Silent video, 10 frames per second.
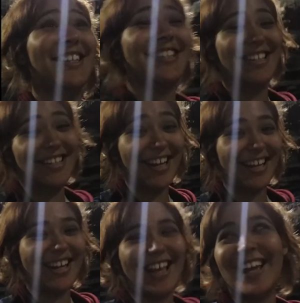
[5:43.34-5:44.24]
in this
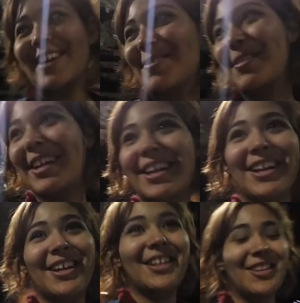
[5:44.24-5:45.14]
entire cave.
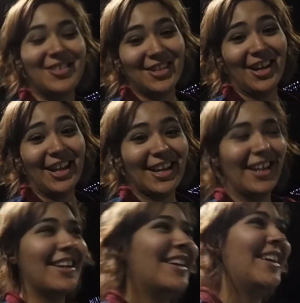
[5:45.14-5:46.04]
There's a light.